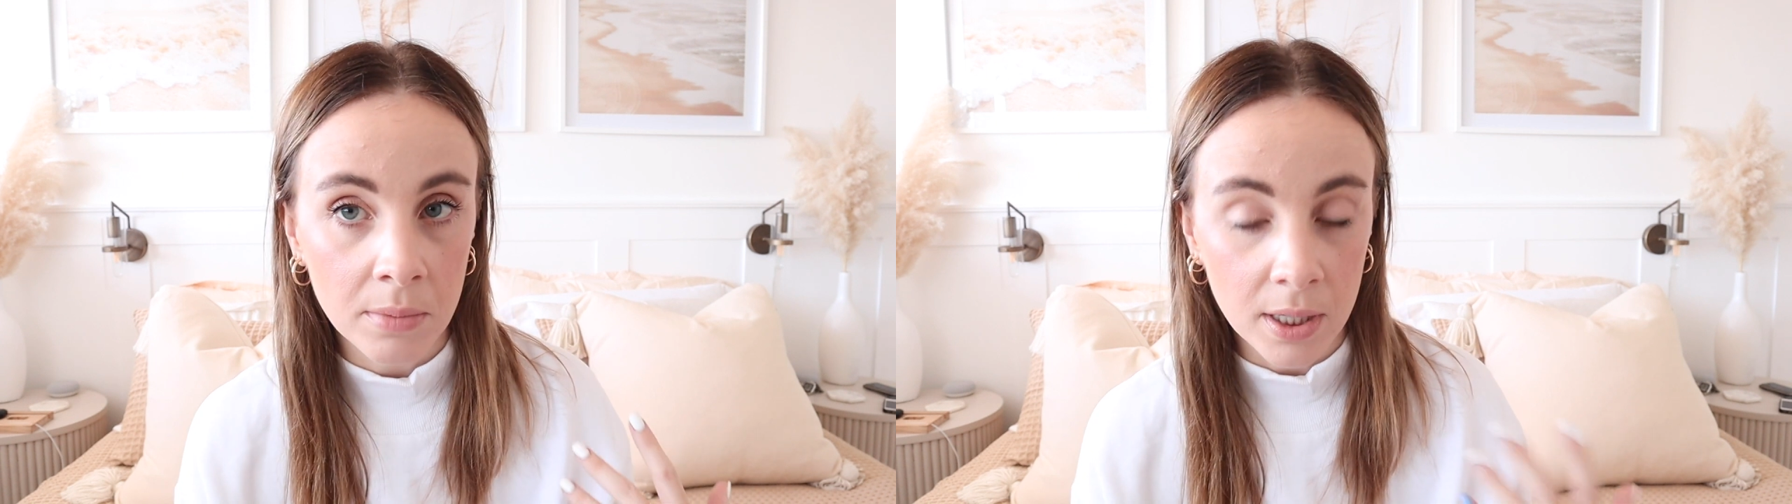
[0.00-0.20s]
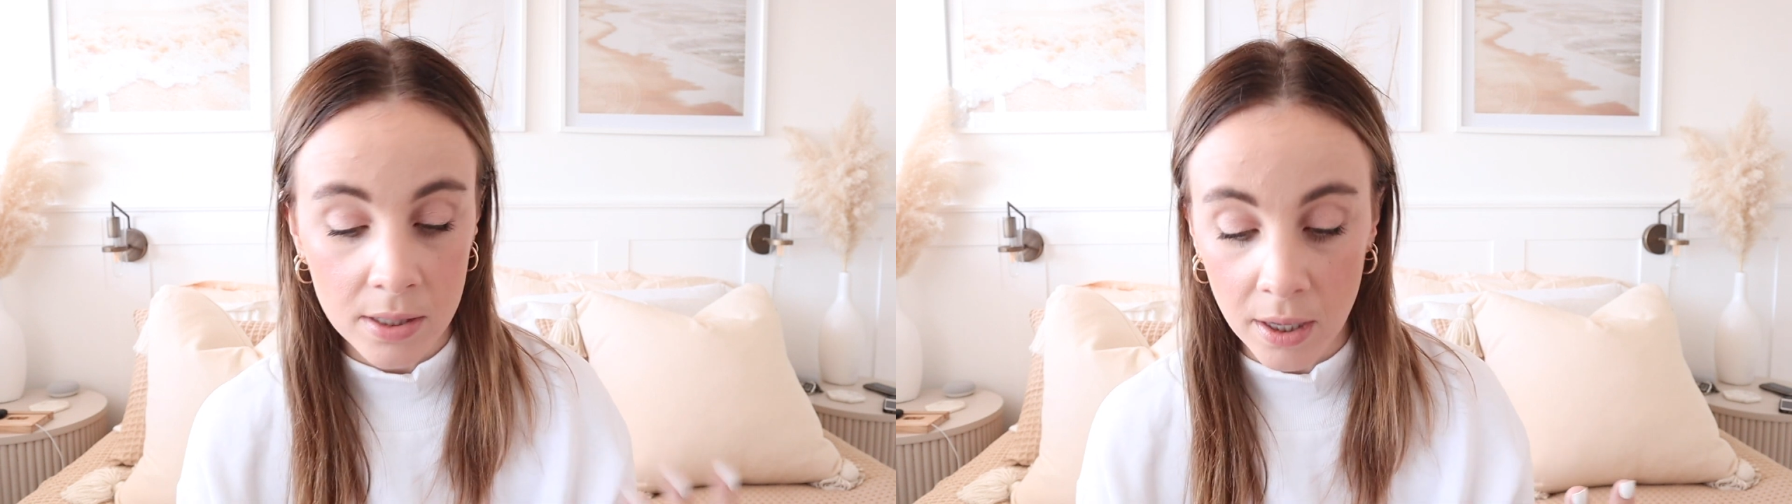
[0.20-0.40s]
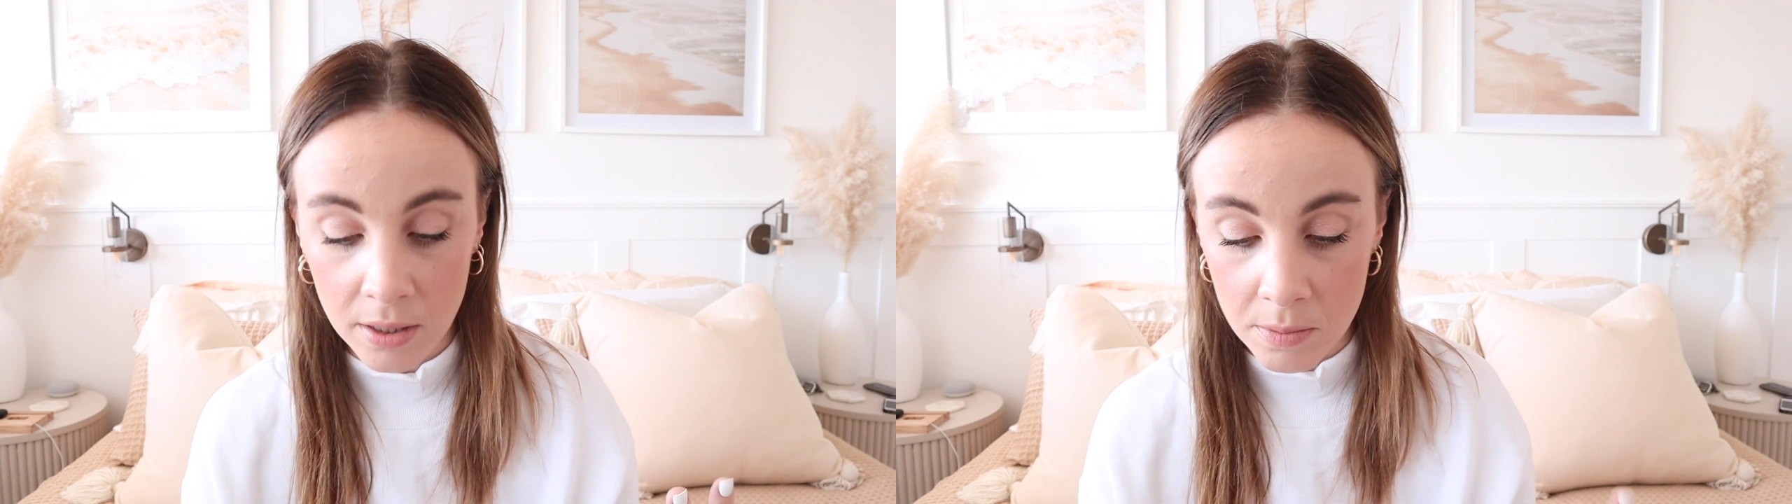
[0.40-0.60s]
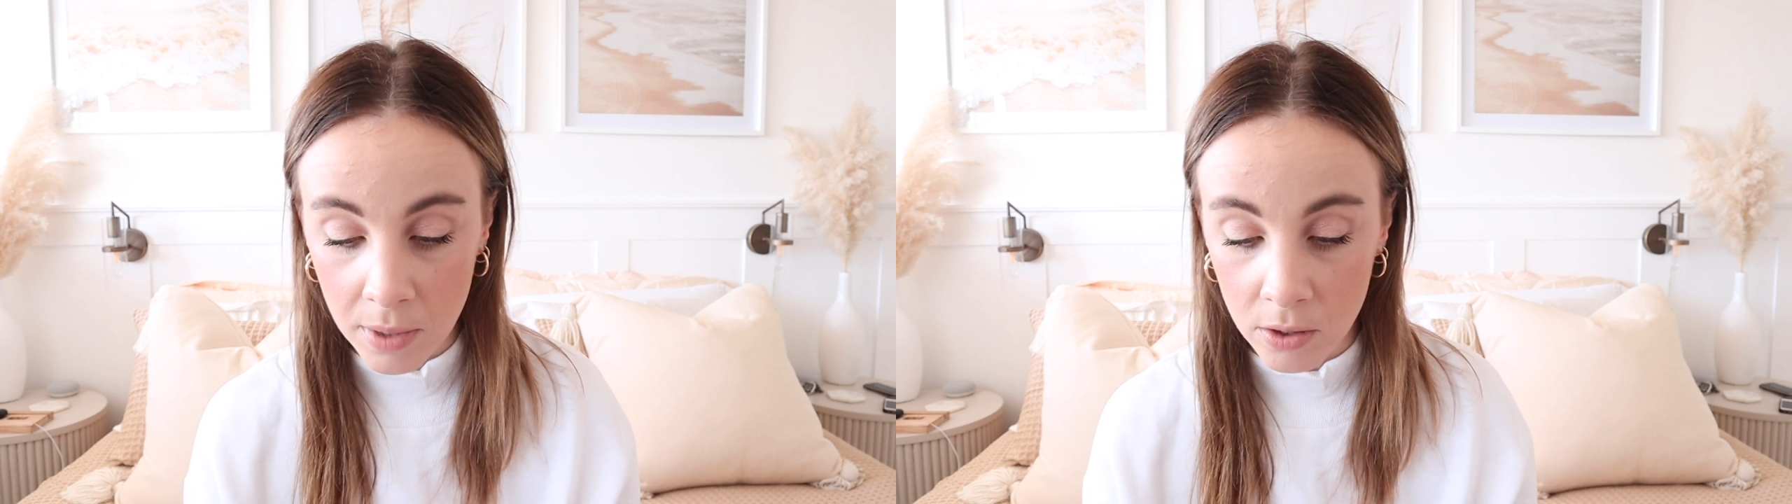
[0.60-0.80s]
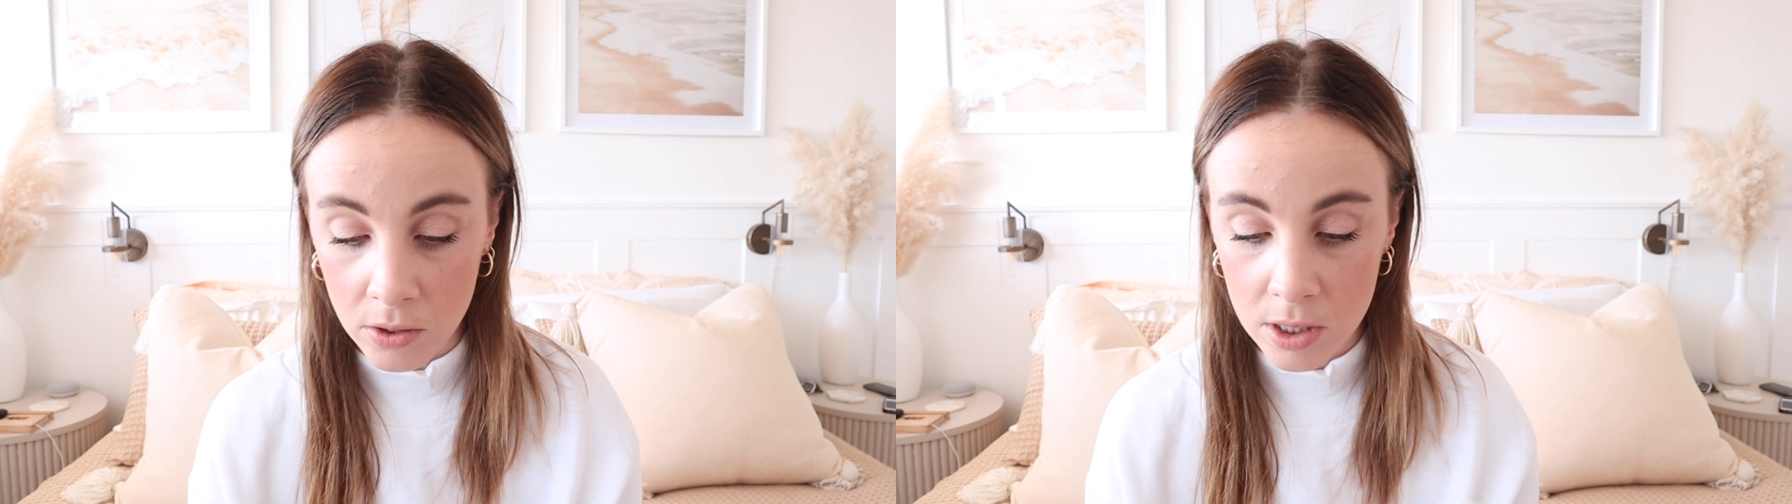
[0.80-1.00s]
exact
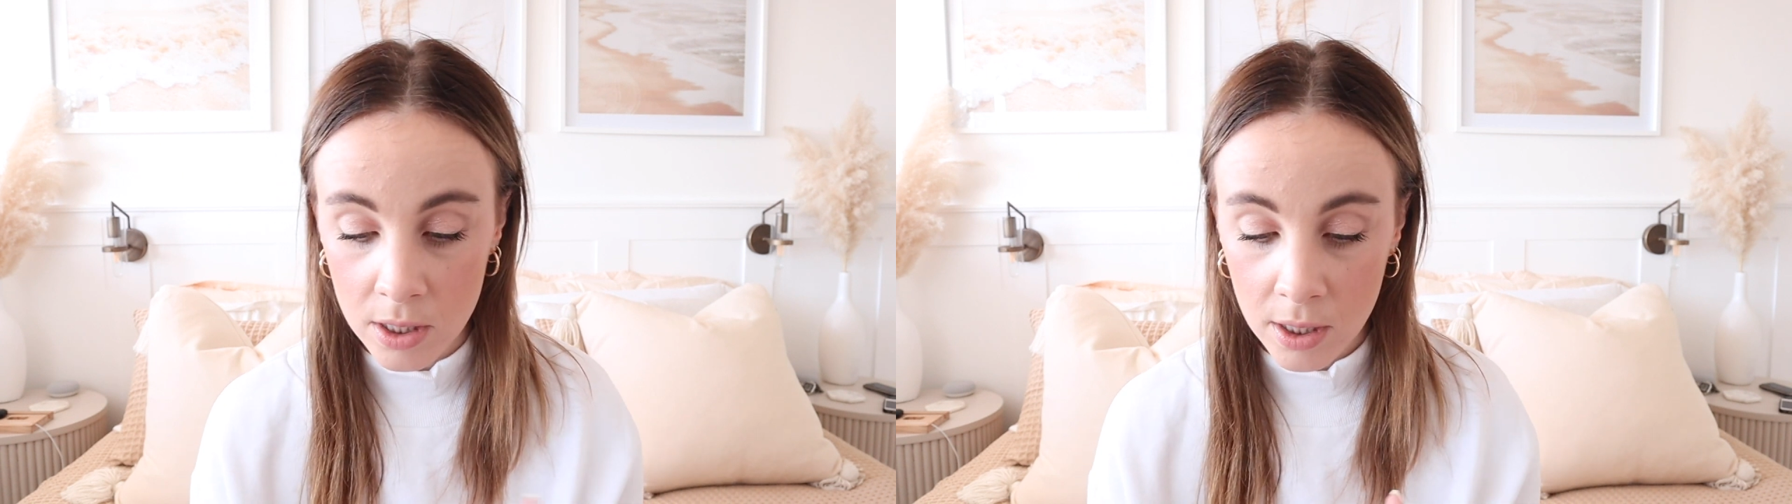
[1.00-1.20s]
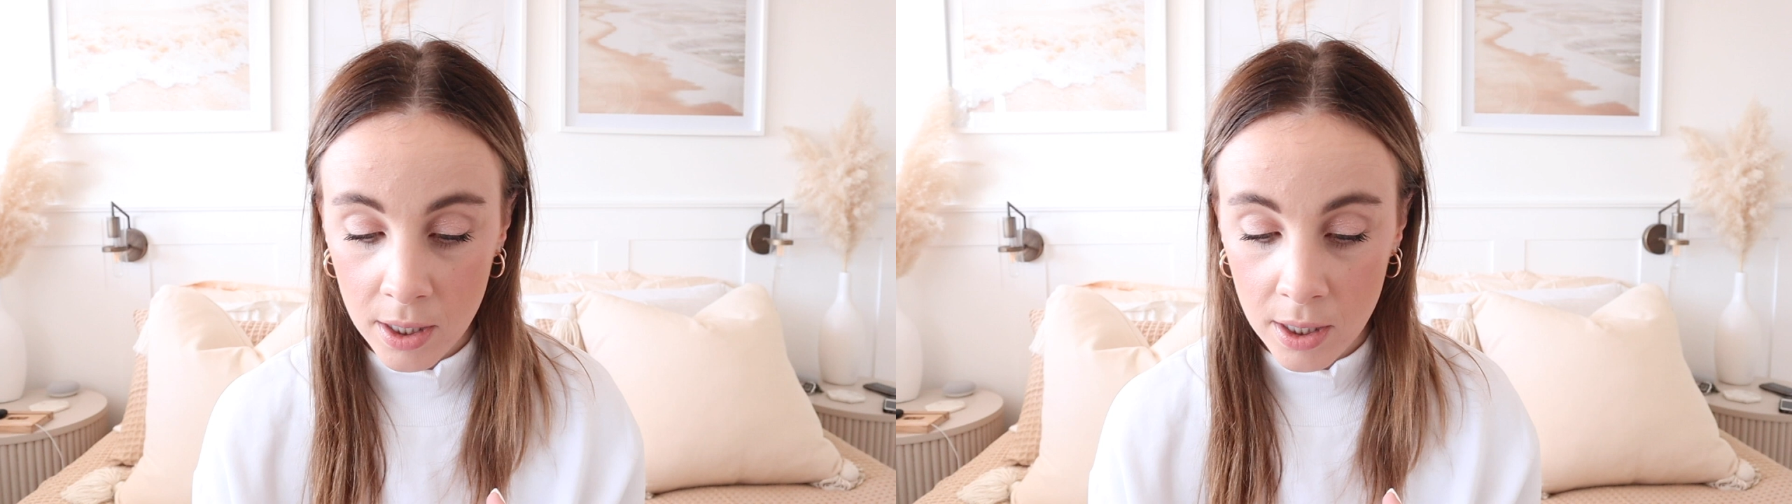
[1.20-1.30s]
amount